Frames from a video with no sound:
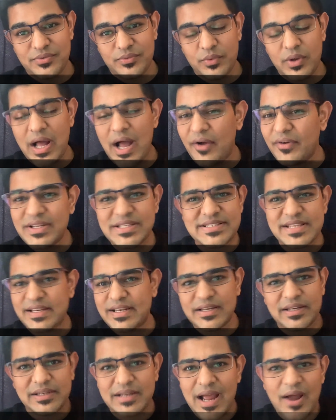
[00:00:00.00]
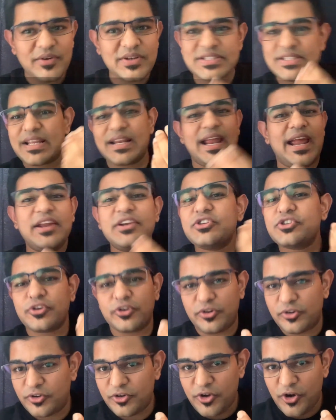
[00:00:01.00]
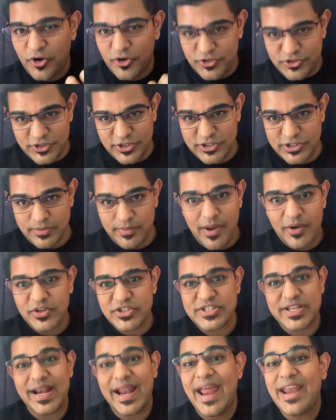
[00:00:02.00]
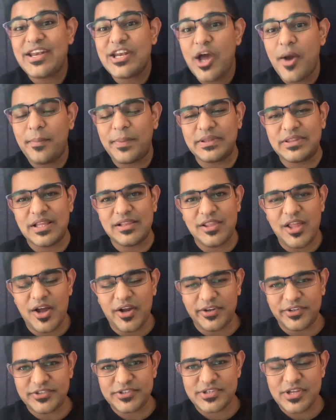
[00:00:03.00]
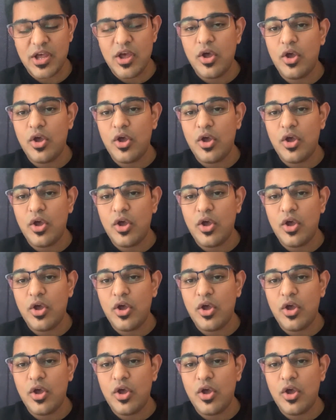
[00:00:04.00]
Well, how does it enter our system? How does it end up in the lungs?